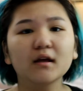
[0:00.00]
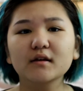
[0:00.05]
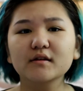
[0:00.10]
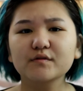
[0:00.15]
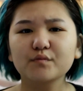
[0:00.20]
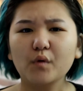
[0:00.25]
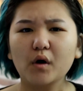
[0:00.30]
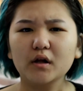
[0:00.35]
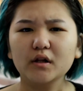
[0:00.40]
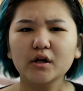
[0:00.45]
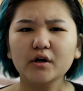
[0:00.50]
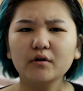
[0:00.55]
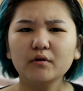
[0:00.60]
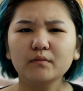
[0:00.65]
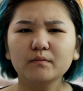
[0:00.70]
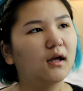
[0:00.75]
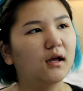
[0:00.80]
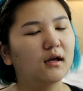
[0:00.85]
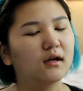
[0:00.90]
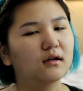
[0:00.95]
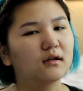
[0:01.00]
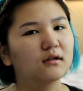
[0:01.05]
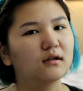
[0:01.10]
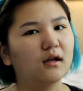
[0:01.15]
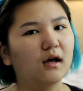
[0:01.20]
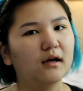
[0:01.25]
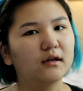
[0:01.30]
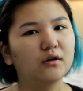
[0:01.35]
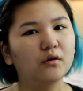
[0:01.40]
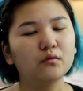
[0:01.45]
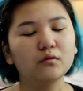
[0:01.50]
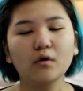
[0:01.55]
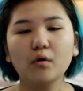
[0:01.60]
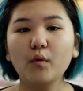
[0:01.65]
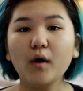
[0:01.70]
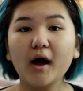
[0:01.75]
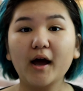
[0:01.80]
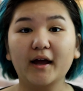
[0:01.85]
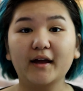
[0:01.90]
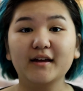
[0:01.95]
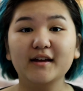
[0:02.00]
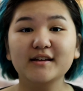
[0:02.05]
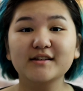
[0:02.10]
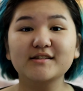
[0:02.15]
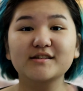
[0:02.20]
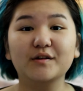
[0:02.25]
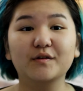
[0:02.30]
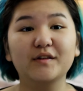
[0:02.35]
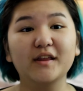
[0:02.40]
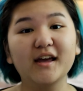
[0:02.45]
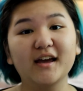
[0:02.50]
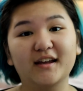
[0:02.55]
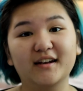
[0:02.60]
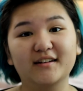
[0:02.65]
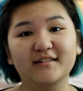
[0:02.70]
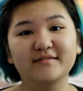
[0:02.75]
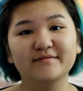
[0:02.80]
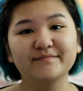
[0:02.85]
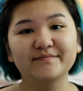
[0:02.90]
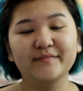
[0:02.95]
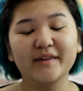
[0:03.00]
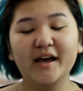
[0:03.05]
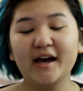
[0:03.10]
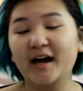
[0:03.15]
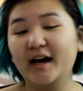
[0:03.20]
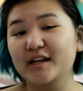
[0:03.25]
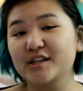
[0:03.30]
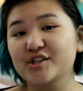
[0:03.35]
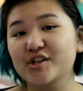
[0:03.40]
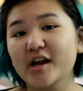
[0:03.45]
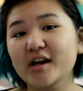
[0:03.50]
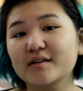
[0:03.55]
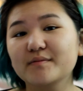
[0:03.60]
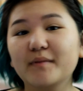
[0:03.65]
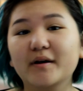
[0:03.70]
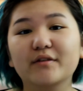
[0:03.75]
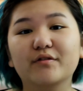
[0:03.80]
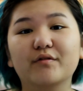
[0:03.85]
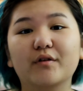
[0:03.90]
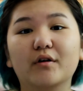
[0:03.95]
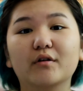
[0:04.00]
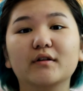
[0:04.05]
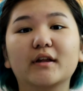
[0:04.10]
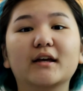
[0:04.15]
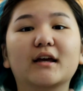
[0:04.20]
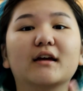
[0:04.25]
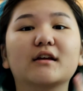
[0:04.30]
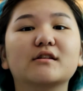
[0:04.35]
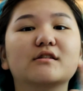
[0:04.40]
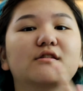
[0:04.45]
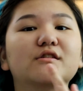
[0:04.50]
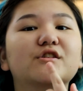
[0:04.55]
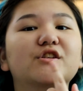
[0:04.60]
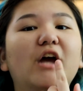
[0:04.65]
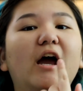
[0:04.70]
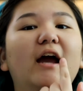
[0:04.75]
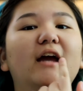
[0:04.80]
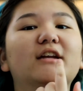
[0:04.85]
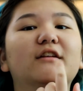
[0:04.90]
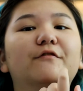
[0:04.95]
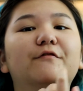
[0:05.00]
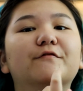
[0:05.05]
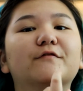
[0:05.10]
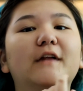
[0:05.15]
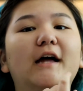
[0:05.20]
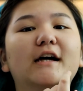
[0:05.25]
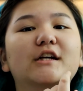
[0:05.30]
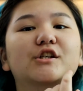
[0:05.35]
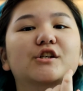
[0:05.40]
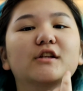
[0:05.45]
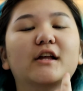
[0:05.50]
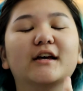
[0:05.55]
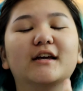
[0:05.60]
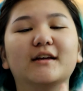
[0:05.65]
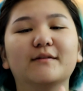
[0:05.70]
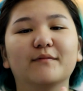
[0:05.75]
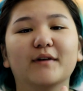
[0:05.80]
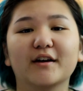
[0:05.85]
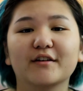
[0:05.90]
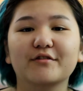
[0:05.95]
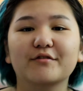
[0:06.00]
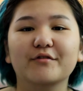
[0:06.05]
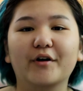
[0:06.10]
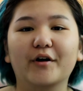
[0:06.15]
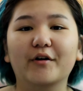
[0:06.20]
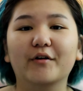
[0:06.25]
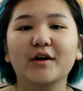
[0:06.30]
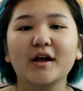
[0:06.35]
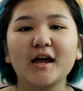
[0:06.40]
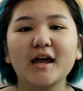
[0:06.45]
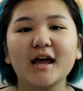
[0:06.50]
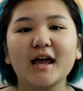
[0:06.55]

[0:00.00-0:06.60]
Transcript: swallow and I don't know why. So then I checked my throat, like I shined a flashlight in my throat,